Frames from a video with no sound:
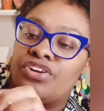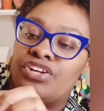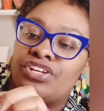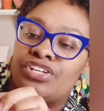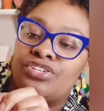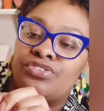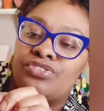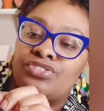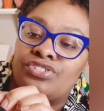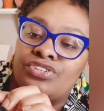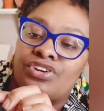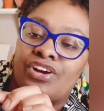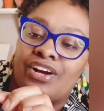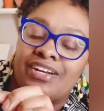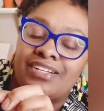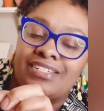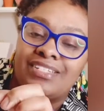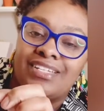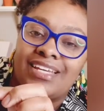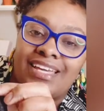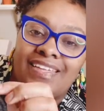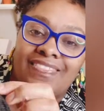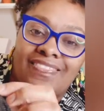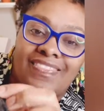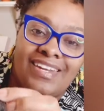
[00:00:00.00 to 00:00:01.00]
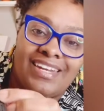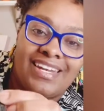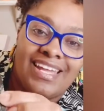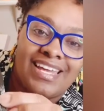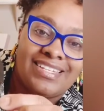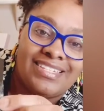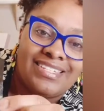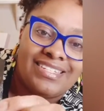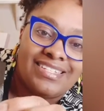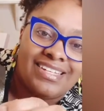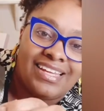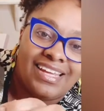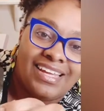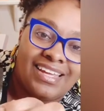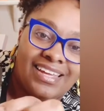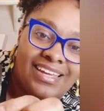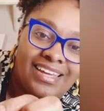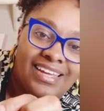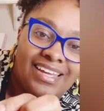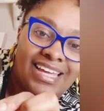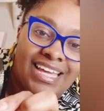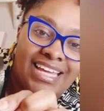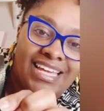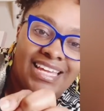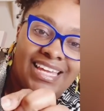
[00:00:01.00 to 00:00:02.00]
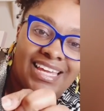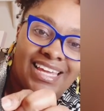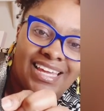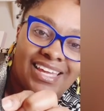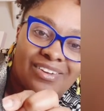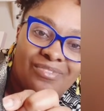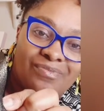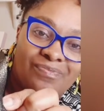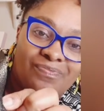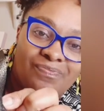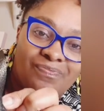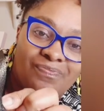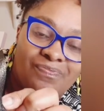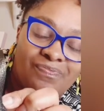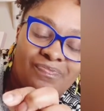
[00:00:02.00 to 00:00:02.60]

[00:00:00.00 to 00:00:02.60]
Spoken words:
you start to get the nesting again.